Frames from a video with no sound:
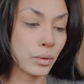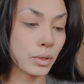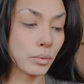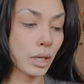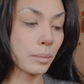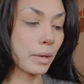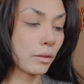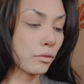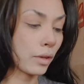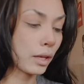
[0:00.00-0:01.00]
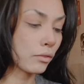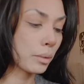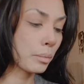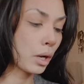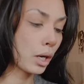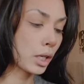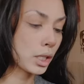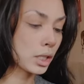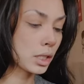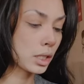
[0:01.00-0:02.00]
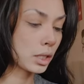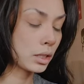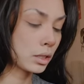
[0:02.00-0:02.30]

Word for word: was one of my favorite parts.